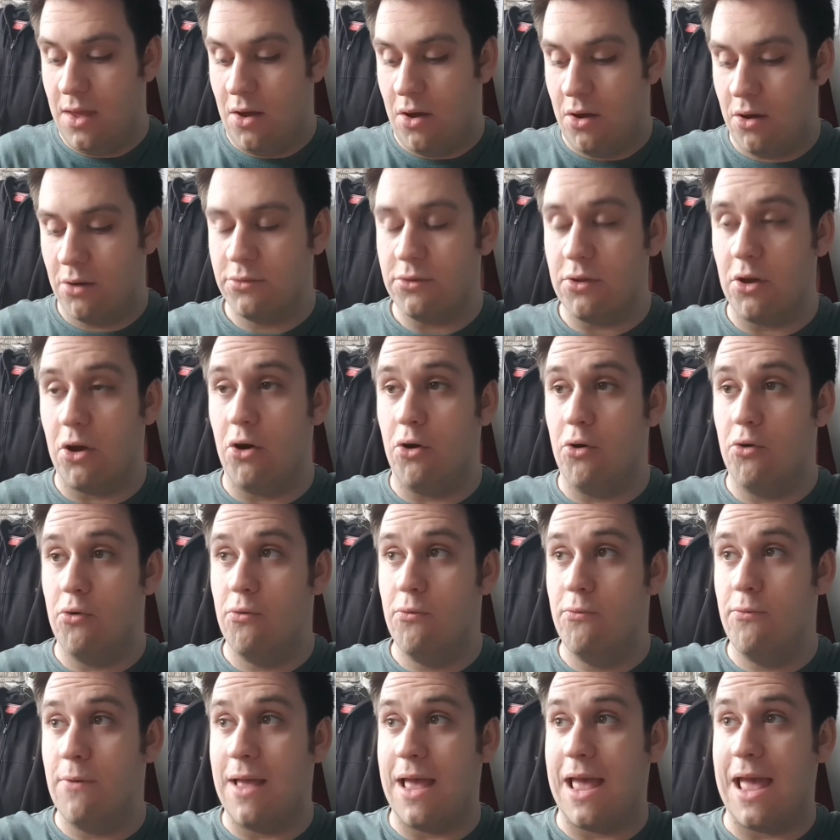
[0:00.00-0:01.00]
On the
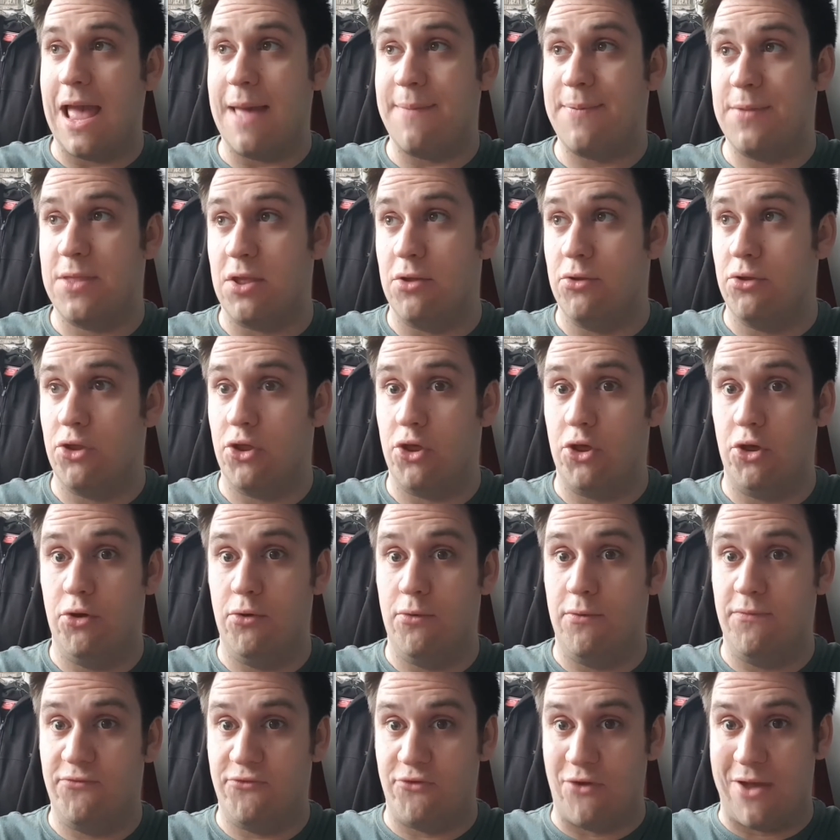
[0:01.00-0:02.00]
whole, episode 2
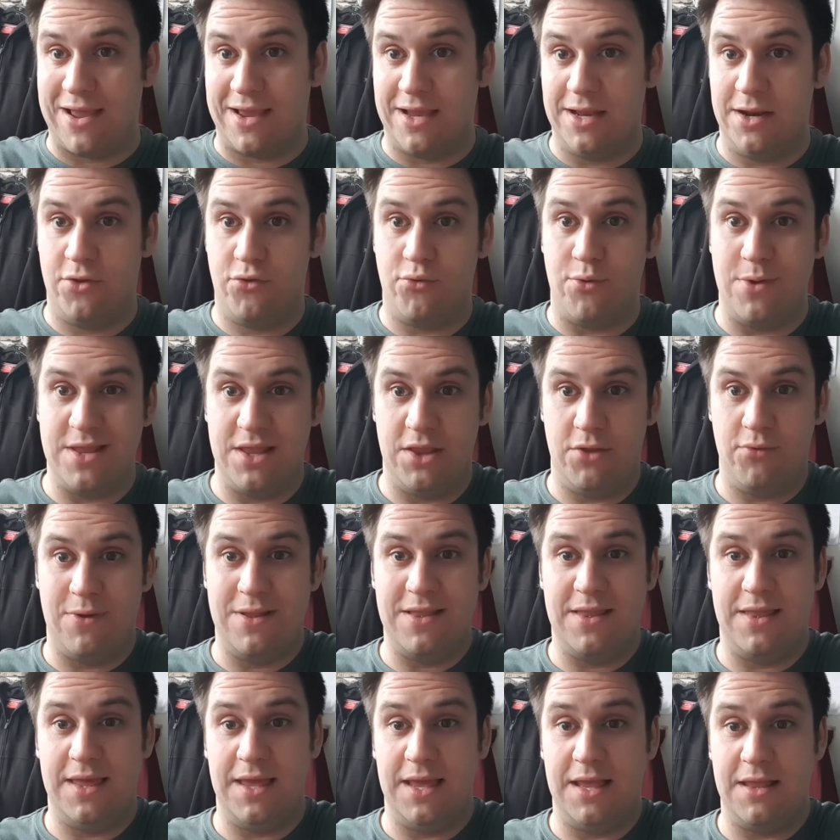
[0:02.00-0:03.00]
of Dracula
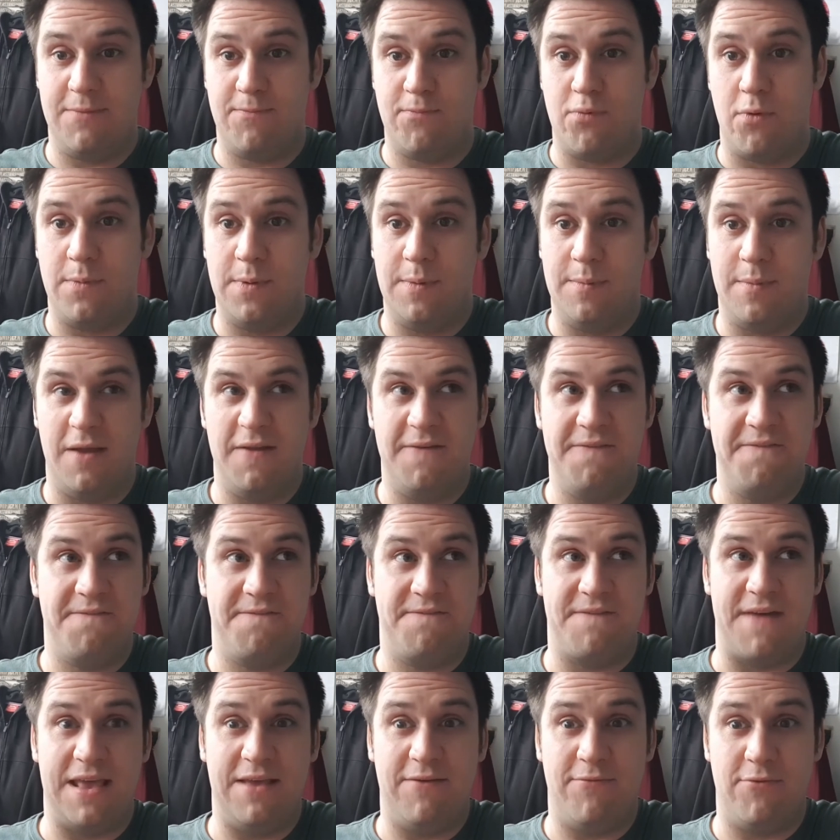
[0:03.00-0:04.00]
2020 is probably my
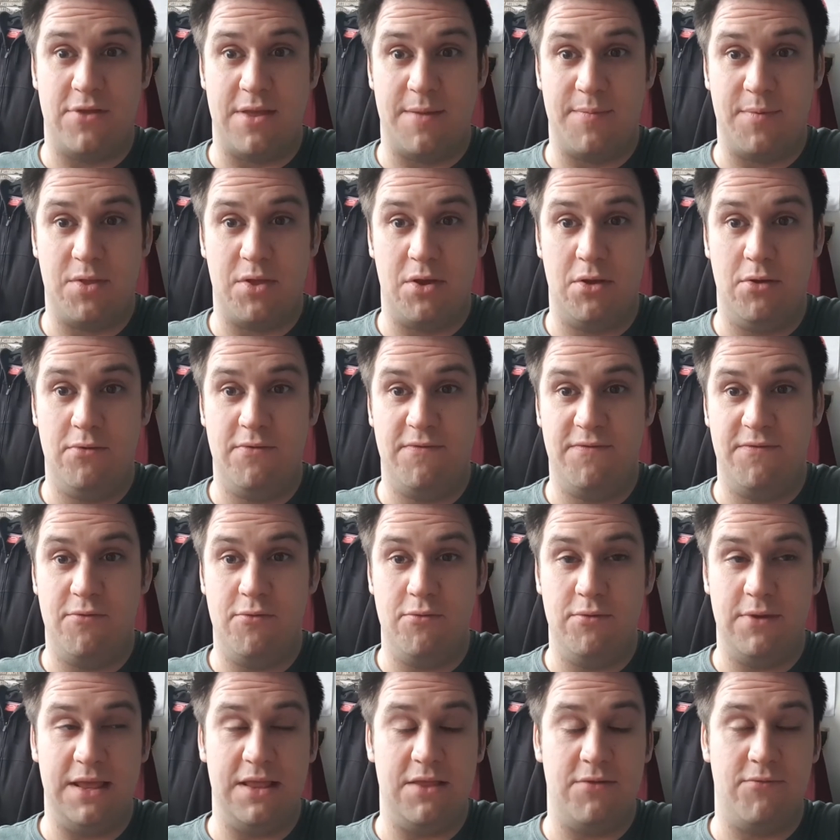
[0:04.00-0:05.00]
favourite episode for all
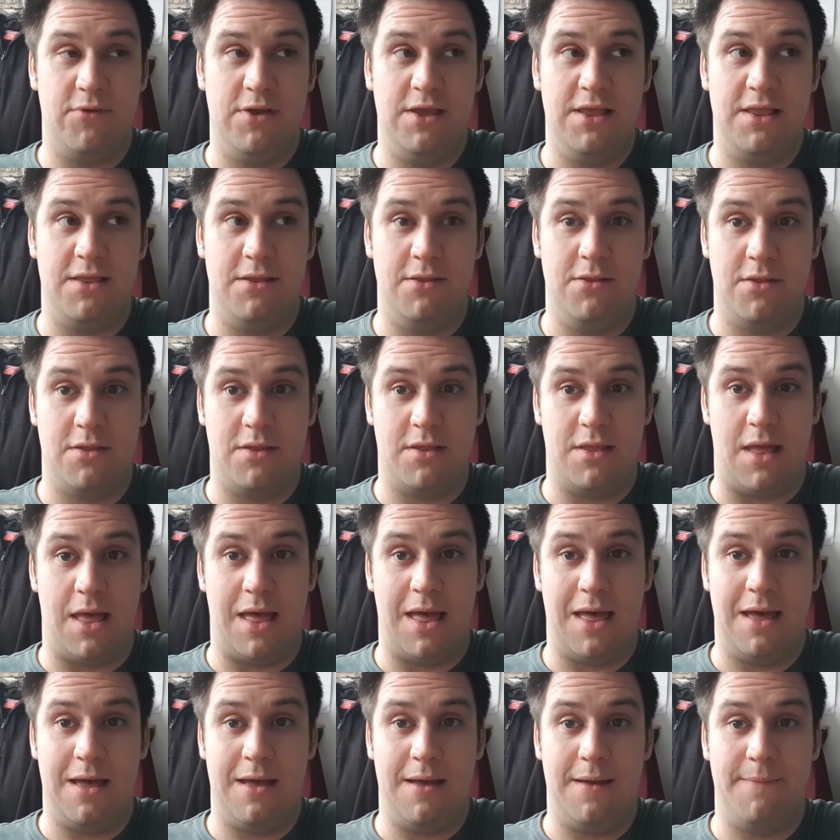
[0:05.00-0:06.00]
these reasons.
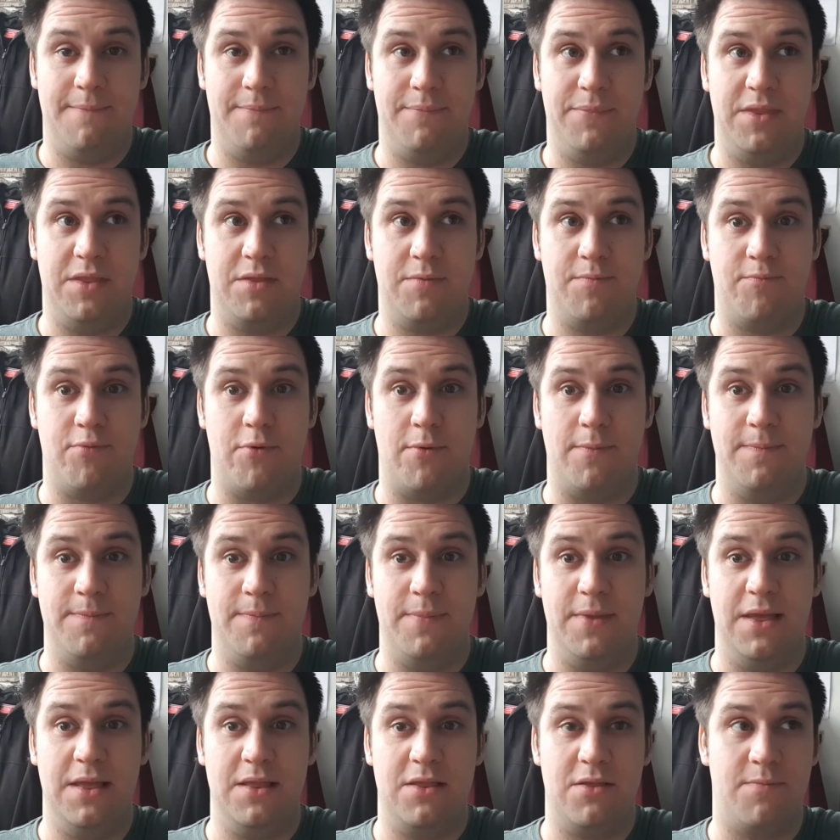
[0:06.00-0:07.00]

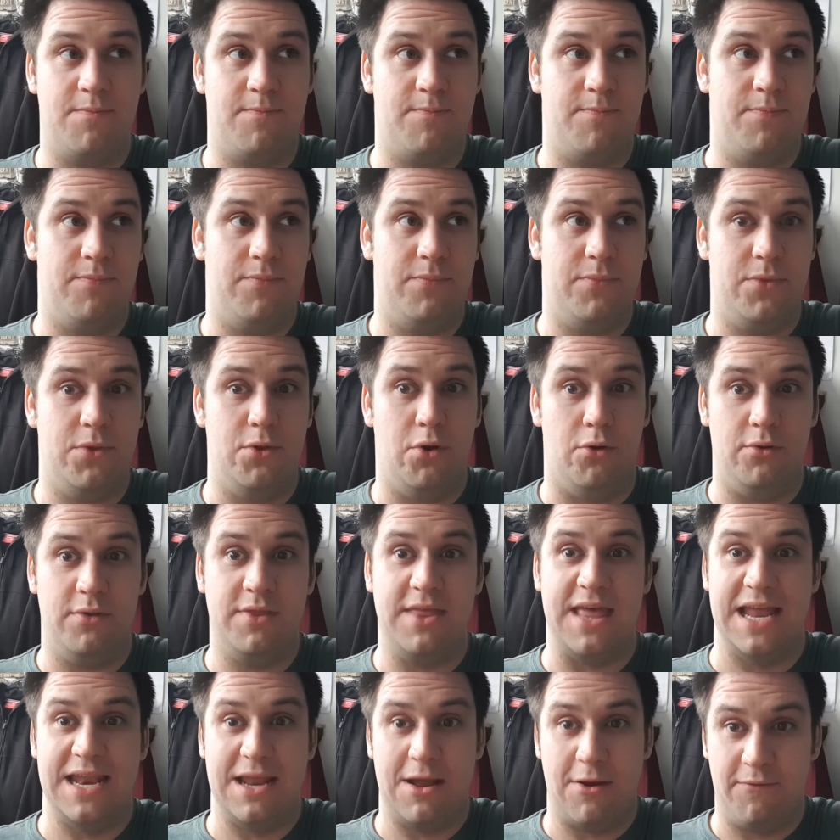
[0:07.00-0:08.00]
It's not
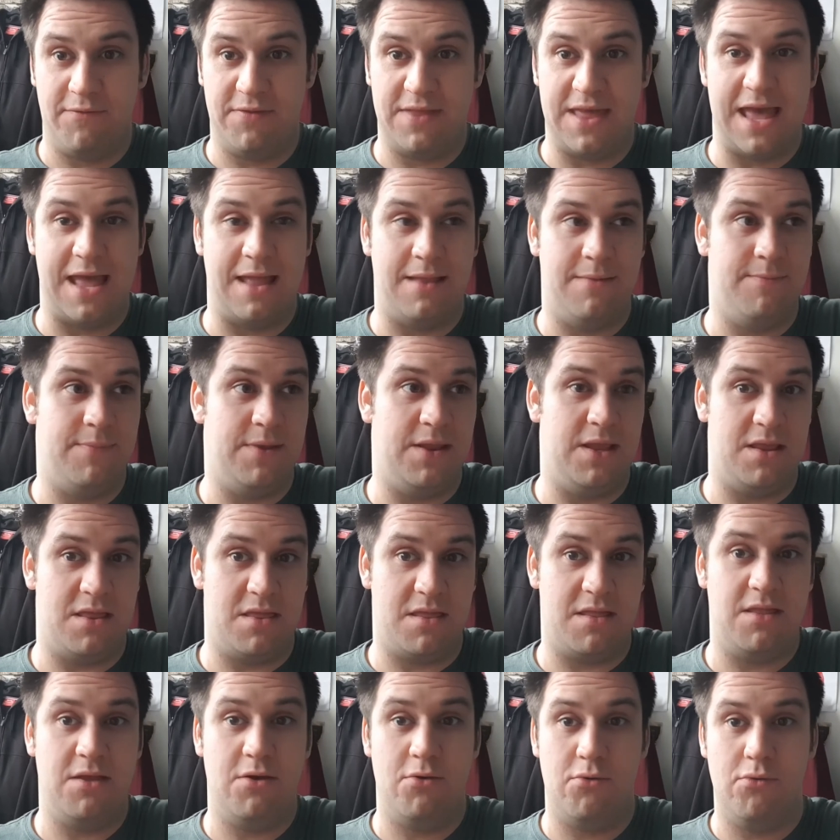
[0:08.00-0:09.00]
10 out of 10, but it's
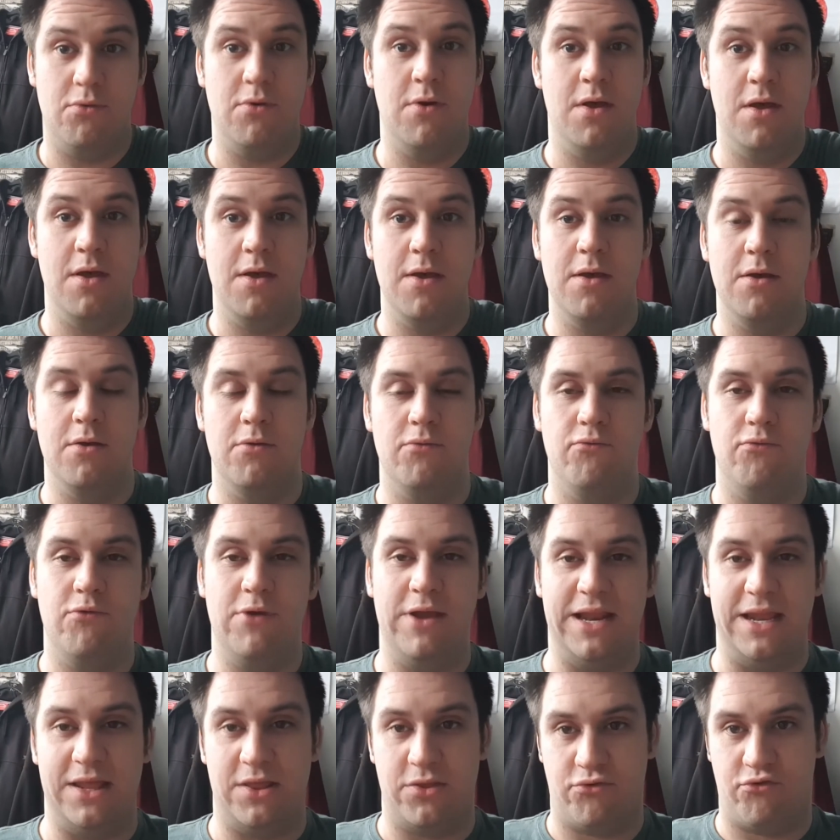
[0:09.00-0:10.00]
still
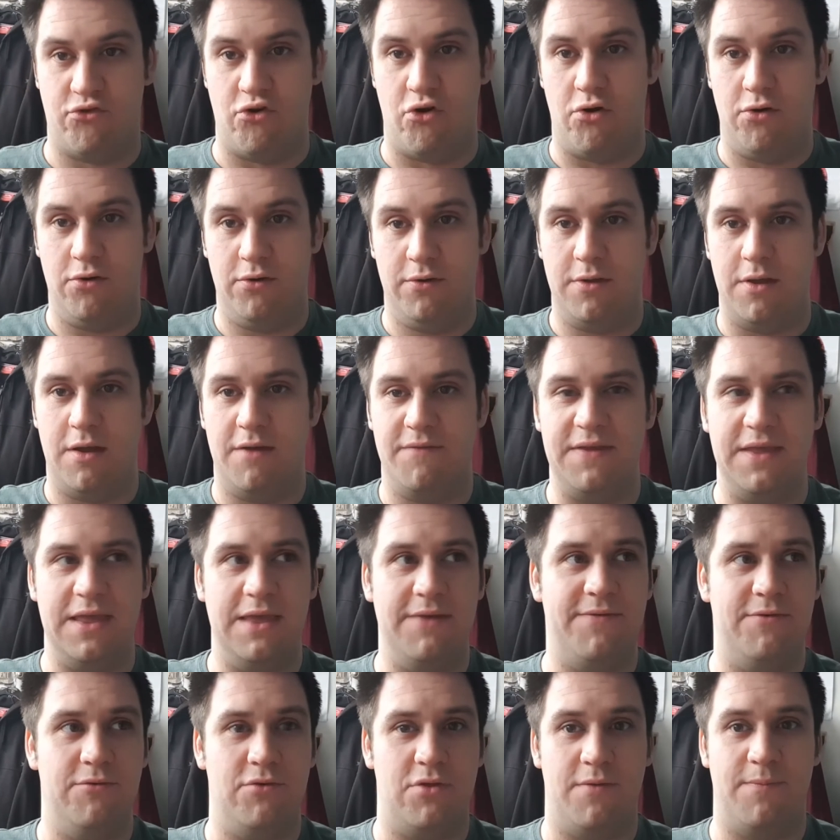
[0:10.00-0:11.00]
really strong. I think
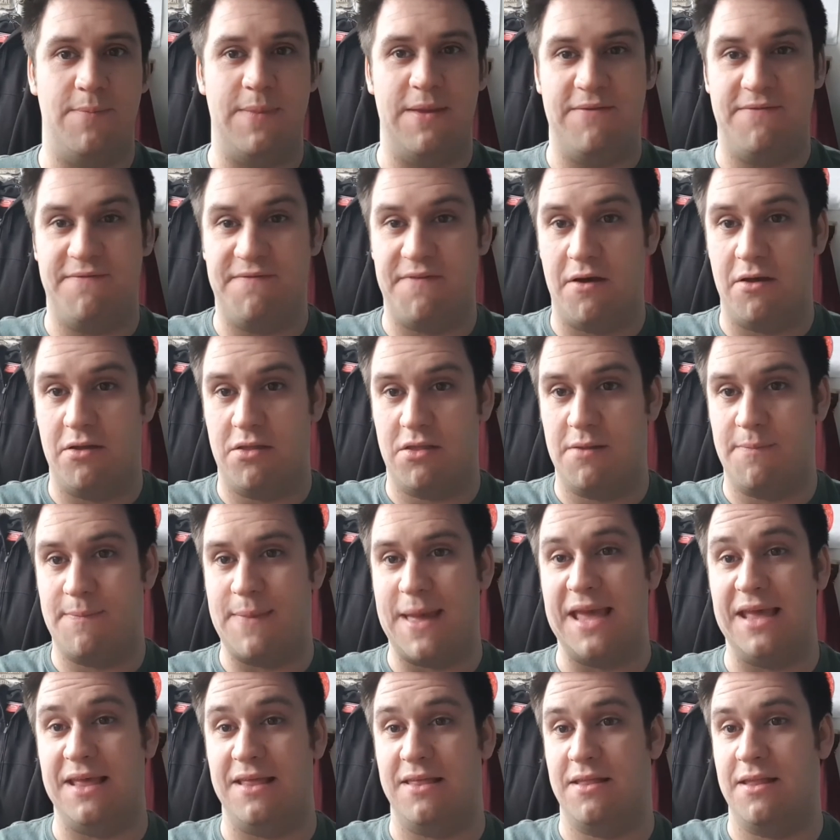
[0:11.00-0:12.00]
if it was a bit faster
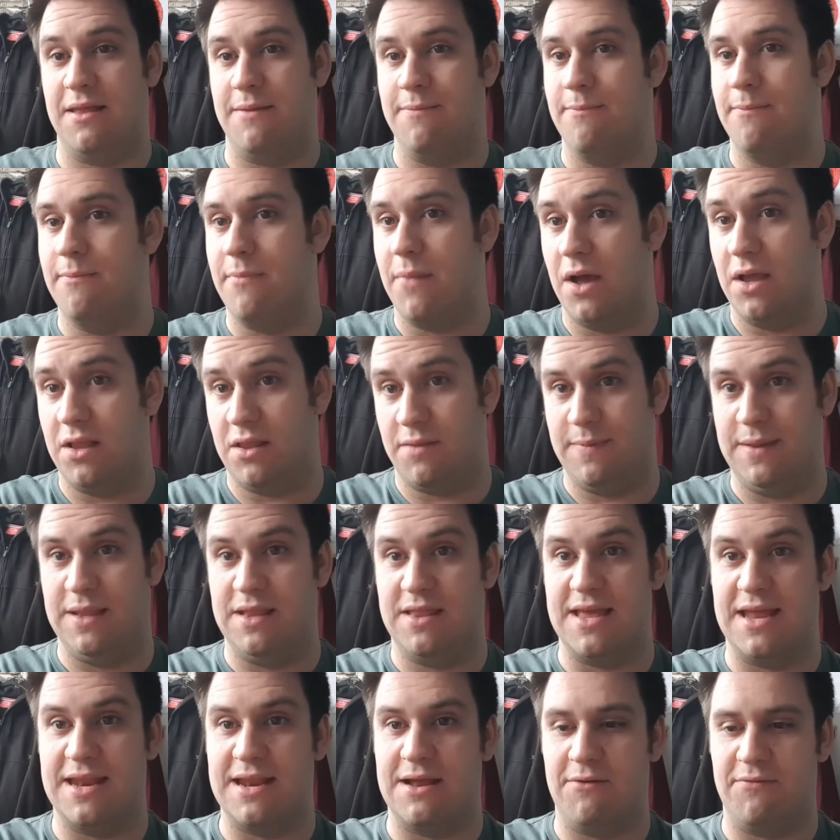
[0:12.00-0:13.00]
paced, it might be
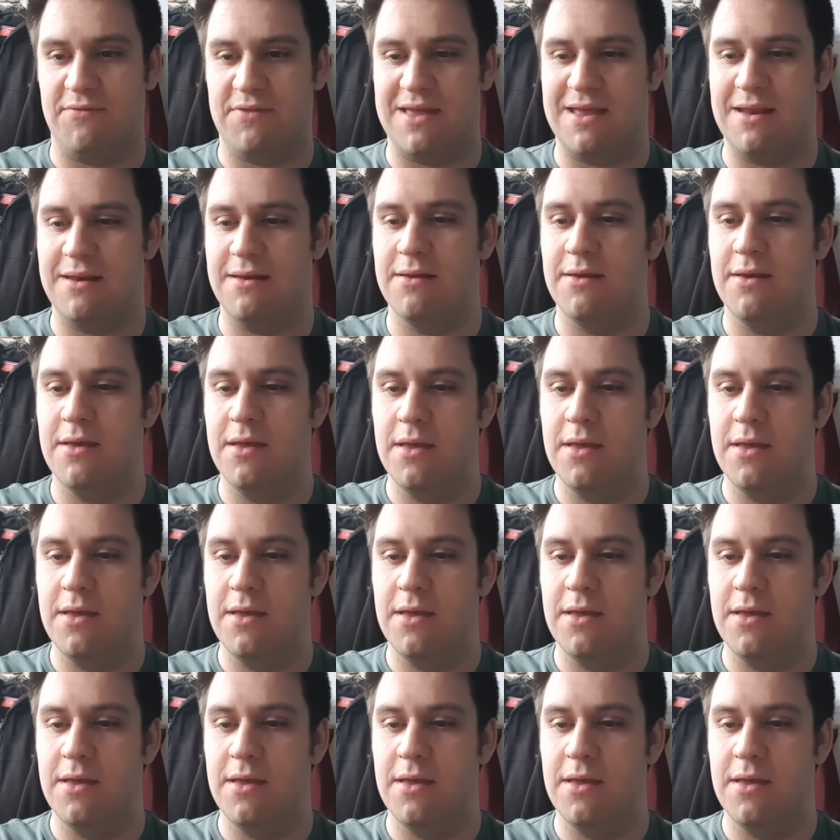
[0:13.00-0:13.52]
10 out of 10.